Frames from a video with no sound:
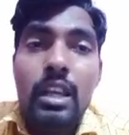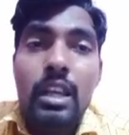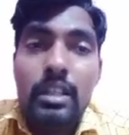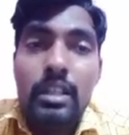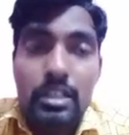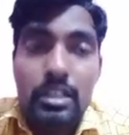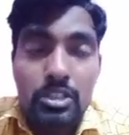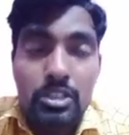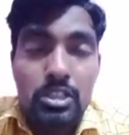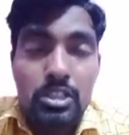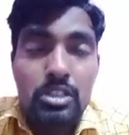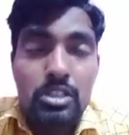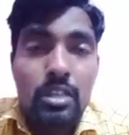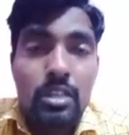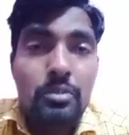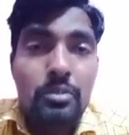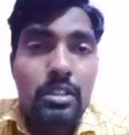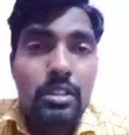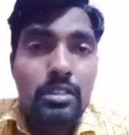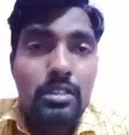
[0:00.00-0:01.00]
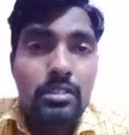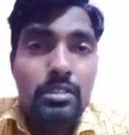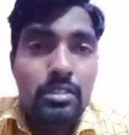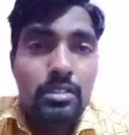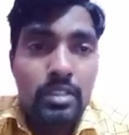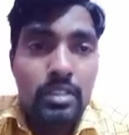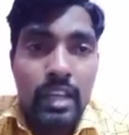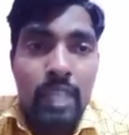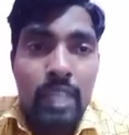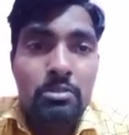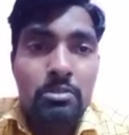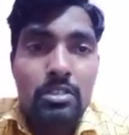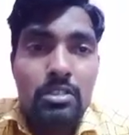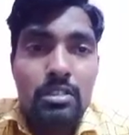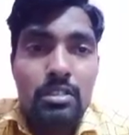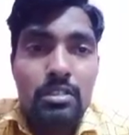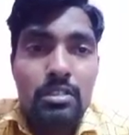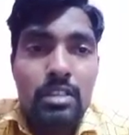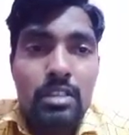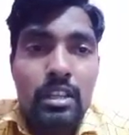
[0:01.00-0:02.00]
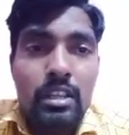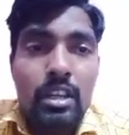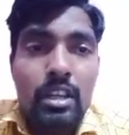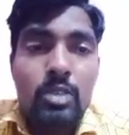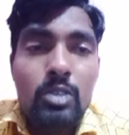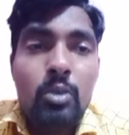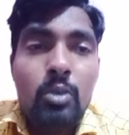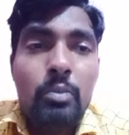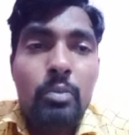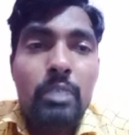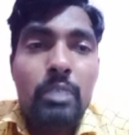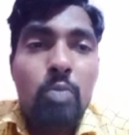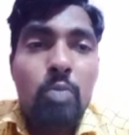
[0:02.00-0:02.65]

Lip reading: construction of the dams and atomic